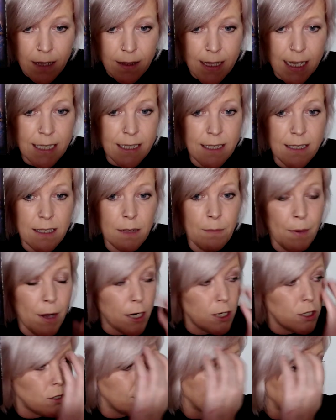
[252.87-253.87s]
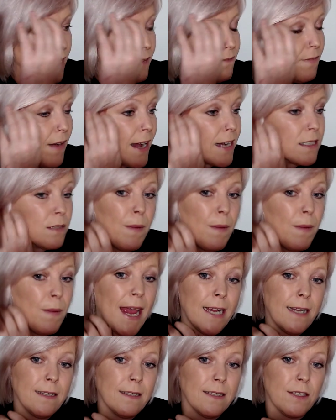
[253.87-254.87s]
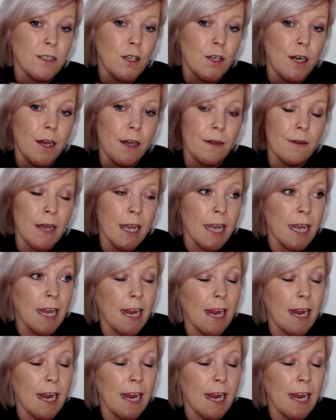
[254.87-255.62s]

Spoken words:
This is about just get fact-based, you know.